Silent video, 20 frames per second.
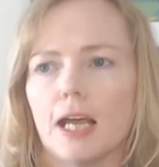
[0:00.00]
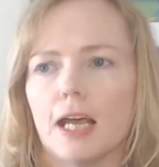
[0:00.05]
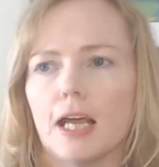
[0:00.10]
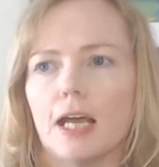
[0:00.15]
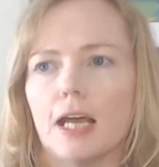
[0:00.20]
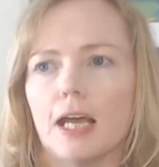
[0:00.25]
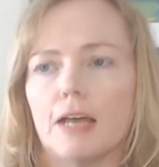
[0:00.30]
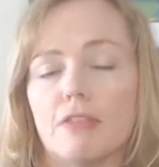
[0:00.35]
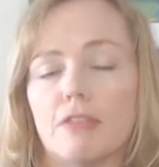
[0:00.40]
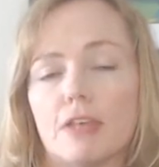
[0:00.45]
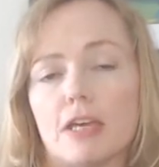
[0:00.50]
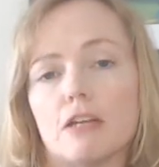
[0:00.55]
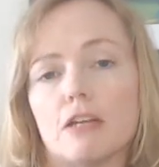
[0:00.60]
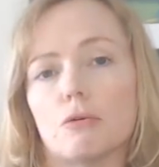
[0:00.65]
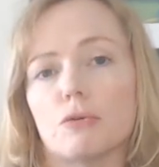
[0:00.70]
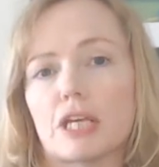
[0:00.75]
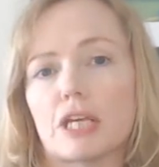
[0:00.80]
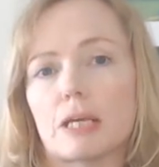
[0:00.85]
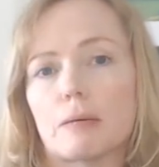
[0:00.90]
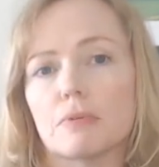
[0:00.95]
And then I
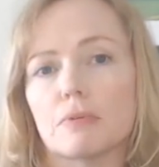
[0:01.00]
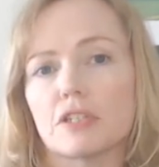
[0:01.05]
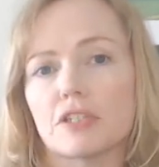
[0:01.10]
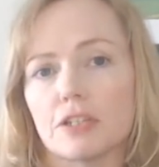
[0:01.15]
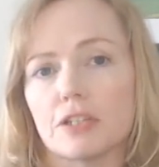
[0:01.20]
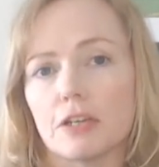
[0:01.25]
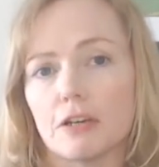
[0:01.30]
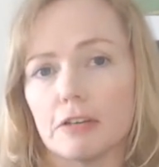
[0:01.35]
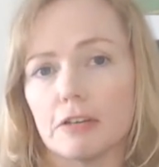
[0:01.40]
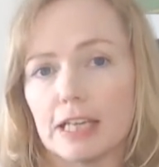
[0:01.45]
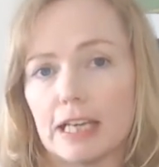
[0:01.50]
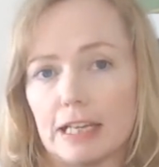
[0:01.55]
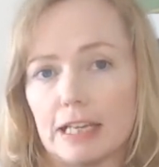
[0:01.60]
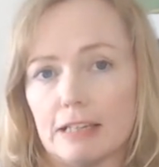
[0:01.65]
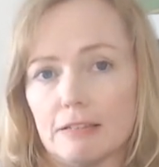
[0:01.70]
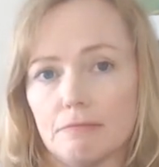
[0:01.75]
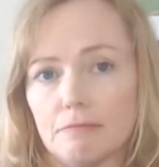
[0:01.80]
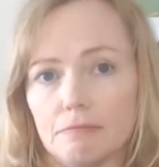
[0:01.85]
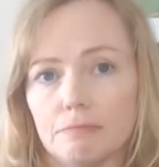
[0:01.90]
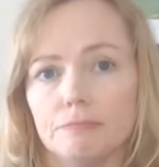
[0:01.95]
was able to start
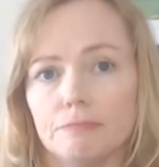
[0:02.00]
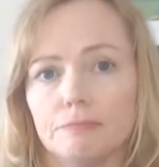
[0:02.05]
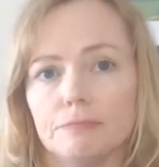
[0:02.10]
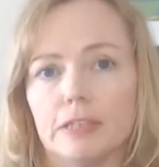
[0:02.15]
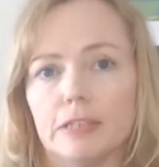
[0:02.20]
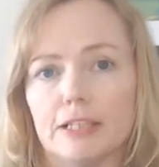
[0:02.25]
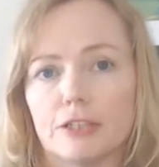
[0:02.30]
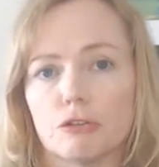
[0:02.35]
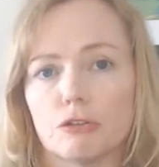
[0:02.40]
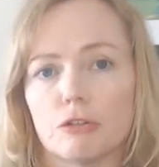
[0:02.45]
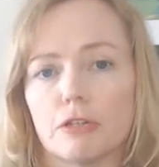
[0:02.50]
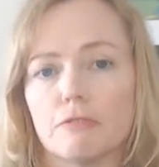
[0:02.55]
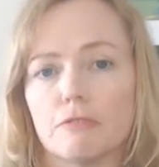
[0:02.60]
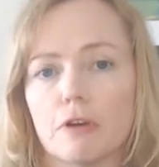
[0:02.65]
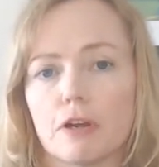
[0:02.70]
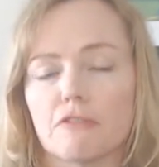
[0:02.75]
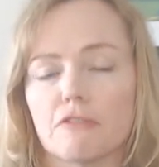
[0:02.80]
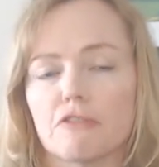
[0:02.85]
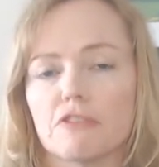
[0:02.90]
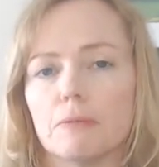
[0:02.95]
again, literally
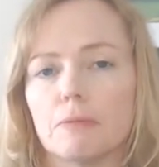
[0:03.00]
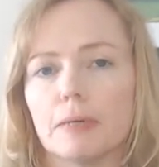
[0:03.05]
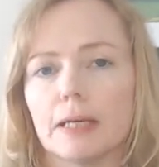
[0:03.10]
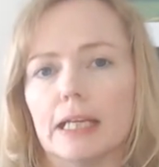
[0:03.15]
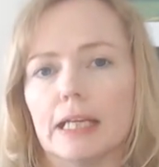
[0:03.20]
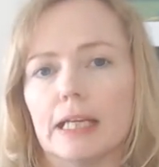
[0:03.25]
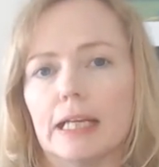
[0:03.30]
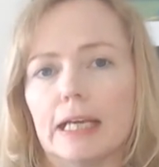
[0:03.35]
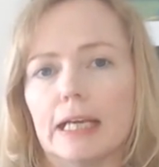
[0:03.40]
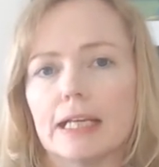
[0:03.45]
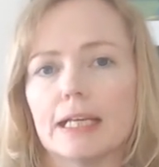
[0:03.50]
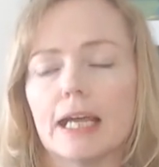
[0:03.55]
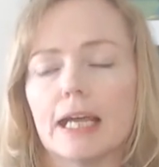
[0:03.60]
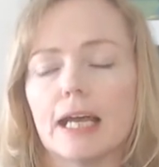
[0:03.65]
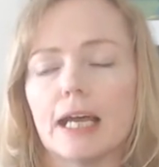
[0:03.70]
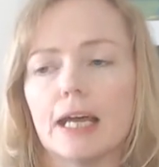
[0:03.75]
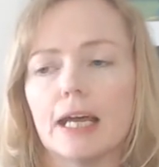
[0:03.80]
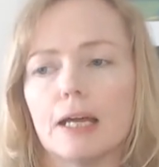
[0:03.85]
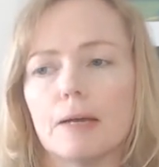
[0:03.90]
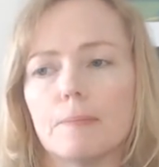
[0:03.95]
right from the beginning,
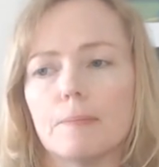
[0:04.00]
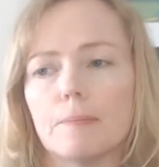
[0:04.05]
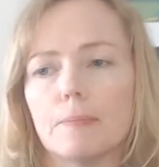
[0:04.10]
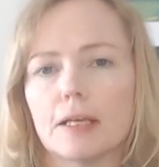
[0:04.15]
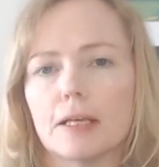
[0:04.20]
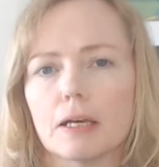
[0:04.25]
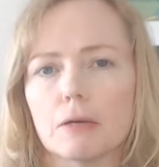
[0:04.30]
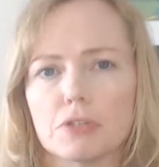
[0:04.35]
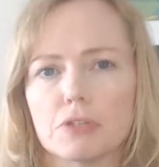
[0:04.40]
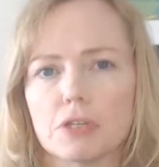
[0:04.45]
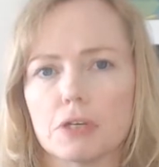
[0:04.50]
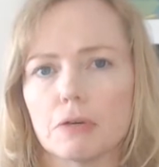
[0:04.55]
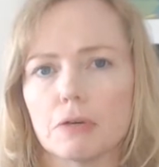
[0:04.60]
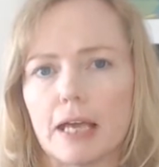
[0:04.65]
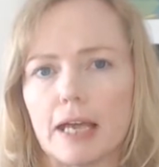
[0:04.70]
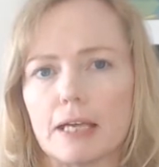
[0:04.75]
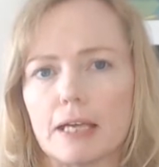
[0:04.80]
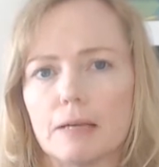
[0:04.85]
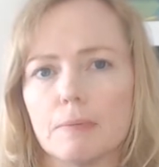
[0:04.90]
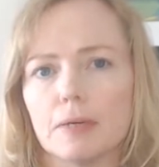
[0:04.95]
and that was
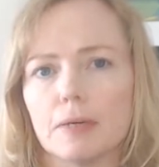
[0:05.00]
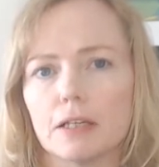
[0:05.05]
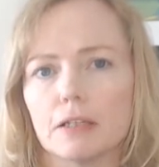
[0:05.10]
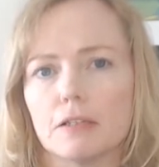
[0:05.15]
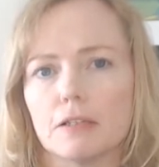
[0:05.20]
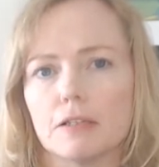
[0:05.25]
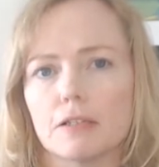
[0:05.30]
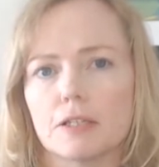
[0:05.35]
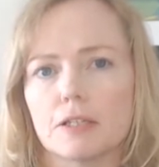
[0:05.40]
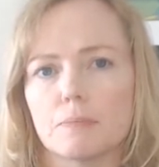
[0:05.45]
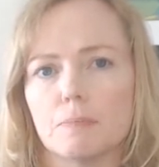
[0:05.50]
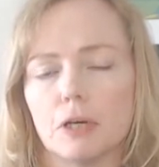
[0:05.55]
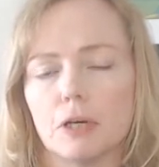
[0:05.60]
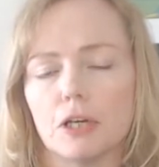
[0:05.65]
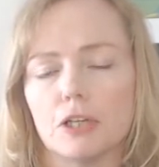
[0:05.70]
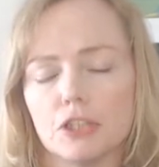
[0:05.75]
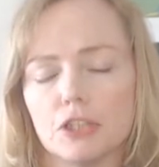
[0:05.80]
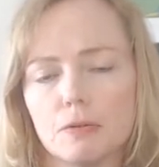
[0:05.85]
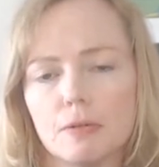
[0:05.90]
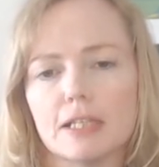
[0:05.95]
okay because by
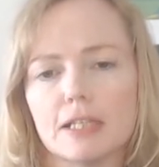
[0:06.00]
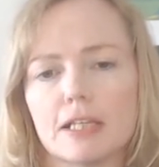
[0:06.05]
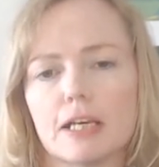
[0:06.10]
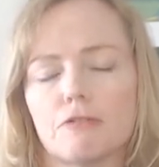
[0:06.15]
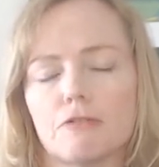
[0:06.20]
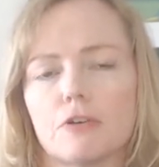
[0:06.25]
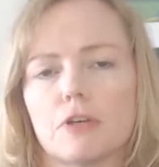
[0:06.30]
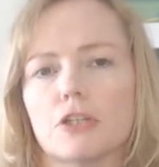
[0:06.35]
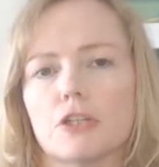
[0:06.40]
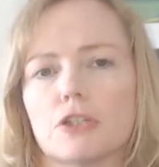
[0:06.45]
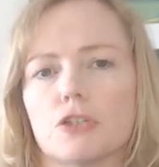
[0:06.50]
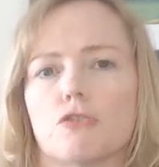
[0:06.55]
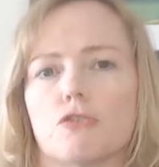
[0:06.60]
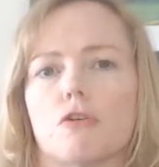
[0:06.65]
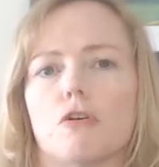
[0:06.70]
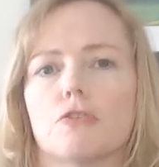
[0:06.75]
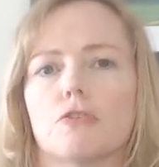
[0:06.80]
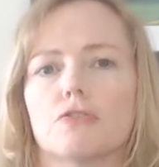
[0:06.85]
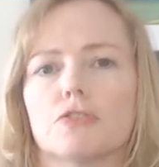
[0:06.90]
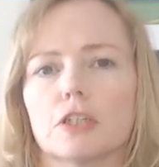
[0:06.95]
doing that first
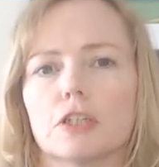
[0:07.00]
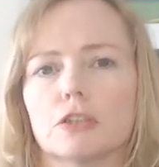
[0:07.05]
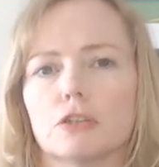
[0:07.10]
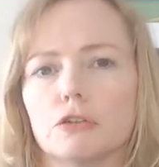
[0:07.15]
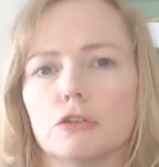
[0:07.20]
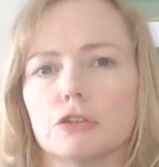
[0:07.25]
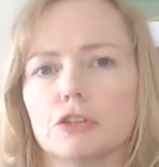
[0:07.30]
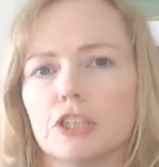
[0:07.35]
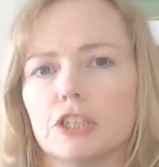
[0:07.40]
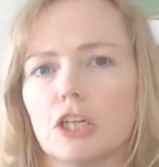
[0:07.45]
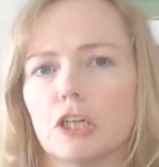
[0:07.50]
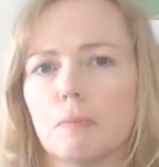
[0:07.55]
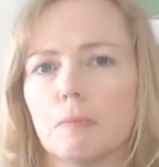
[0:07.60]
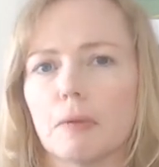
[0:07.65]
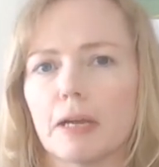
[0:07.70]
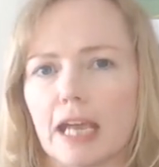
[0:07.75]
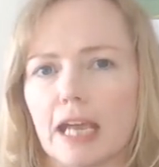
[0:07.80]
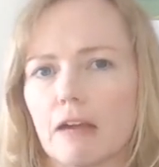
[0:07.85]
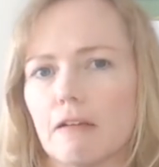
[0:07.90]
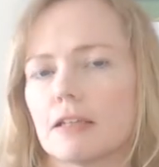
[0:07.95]
draft I'd got to know my
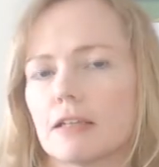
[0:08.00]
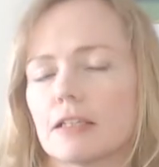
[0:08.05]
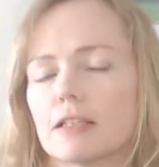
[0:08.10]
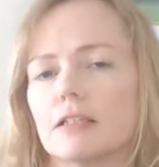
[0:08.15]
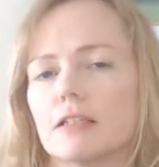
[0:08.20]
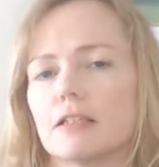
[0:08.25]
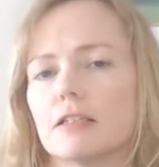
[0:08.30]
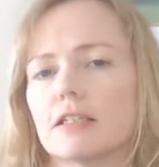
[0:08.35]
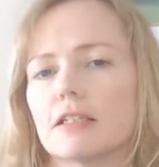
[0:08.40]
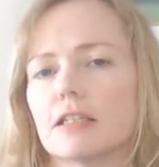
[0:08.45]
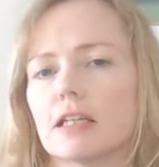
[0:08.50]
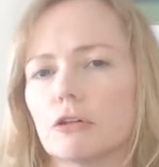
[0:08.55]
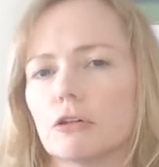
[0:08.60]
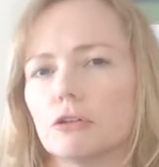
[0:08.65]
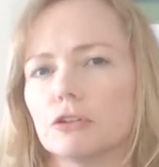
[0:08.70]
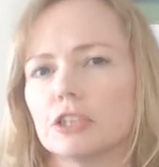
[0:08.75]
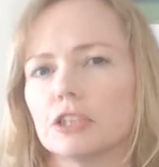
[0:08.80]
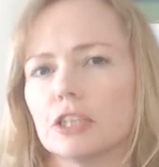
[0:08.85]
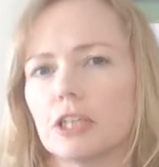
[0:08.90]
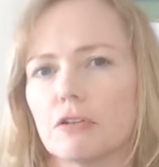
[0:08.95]
characters and I
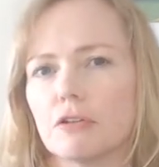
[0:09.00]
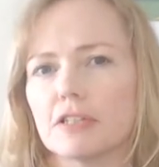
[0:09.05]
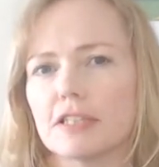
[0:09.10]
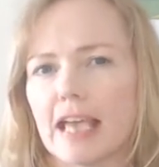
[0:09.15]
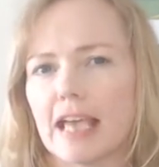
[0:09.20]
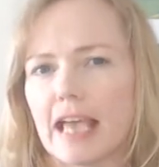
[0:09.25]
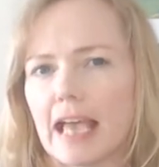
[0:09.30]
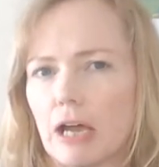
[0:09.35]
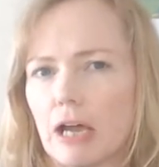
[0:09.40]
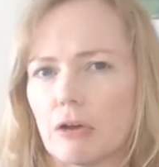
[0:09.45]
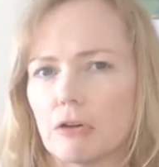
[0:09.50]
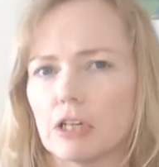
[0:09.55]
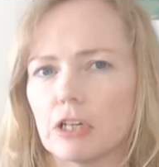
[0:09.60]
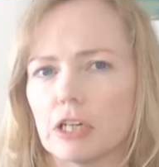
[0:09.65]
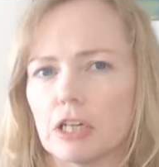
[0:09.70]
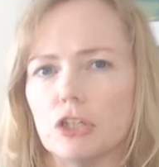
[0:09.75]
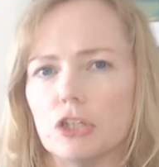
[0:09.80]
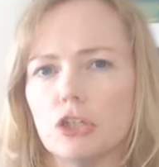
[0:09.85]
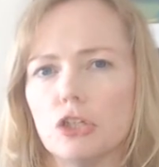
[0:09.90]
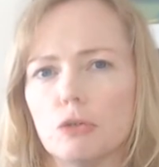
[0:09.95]
got to know the town and
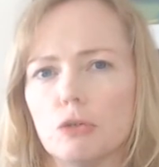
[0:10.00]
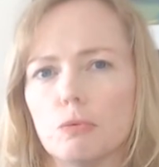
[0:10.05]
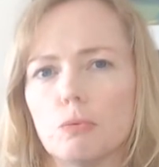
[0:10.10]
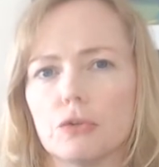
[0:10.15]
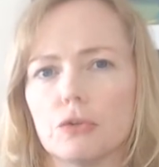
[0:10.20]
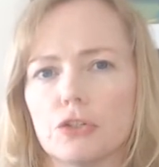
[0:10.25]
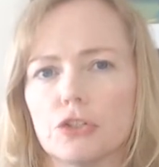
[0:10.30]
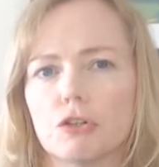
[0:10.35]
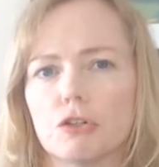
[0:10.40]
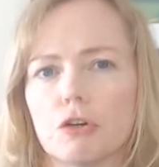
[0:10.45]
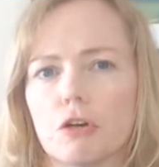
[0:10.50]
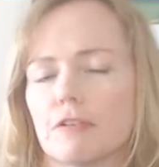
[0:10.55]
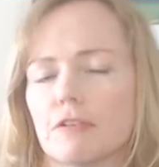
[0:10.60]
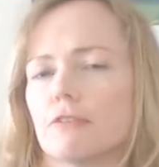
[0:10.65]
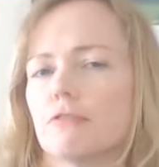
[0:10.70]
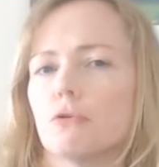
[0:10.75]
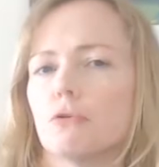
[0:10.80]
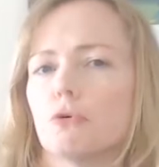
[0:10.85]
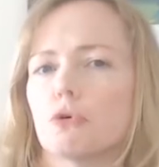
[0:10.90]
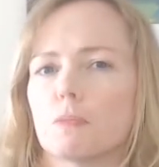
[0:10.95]
I knew what the driving
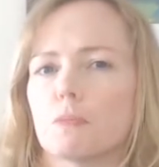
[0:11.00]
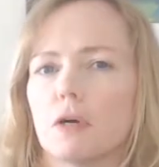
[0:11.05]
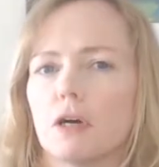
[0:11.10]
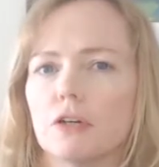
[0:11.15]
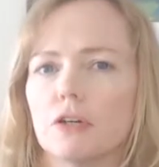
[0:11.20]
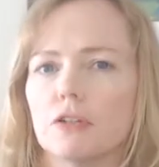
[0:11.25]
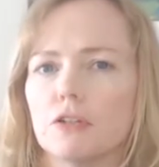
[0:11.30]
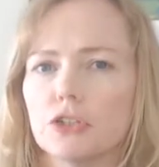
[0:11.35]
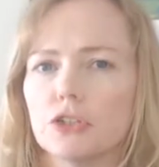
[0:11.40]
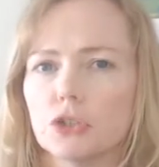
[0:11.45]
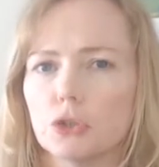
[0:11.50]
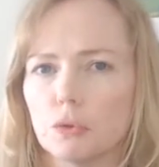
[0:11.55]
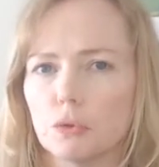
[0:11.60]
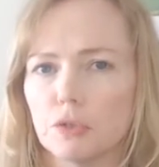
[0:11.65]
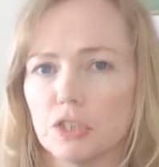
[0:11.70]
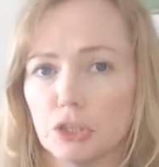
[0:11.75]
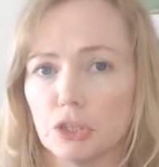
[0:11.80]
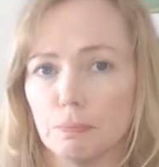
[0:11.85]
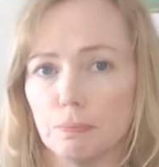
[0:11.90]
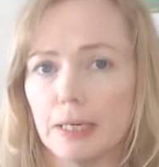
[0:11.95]
force behind the story
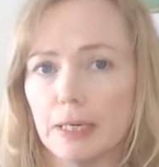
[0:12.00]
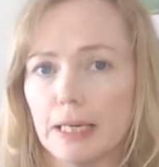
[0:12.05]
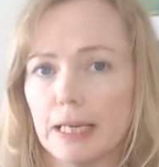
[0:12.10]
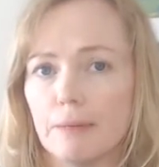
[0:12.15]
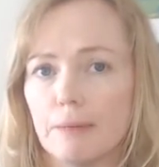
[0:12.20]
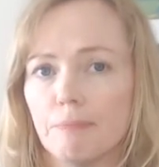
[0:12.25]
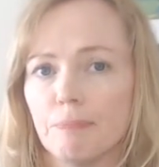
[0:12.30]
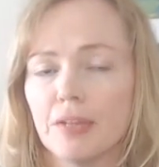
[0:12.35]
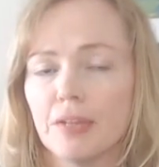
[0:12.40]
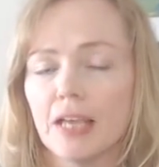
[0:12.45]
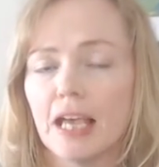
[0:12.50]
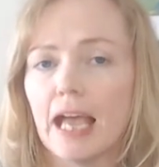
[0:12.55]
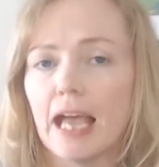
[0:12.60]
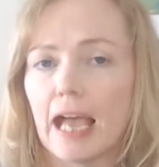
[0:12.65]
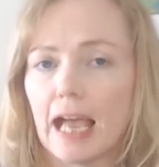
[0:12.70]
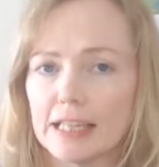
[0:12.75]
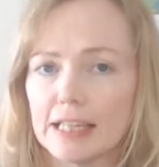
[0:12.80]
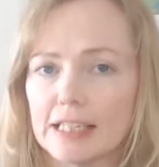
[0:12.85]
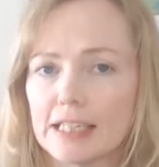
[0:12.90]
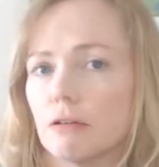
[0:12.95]
should be
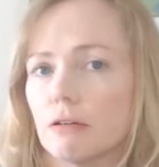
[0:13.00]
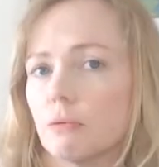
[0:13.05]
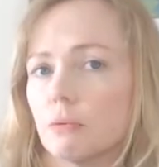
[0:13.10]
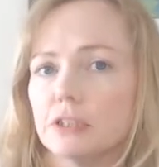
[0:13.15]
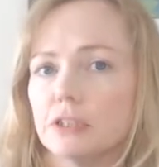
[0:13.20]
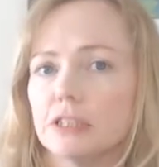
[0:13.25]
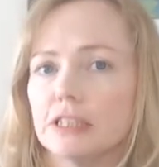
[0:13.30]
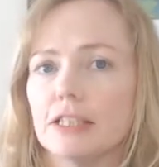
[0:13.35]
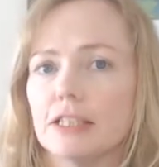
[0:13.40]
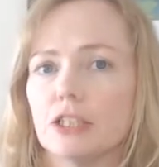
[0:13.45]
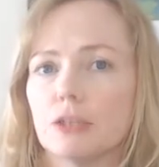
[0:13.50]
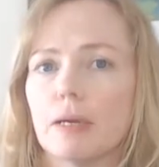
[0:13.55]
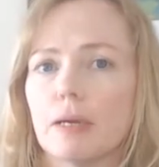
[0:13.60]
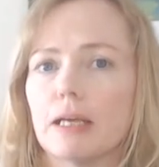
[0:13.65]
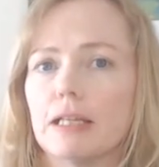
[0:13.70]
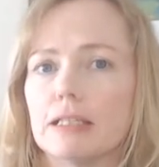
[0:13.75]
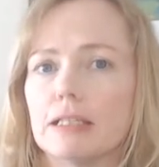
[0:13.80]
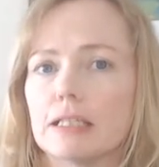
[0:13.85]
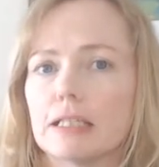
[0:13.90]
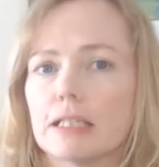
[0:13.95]
and how I wanted it to end.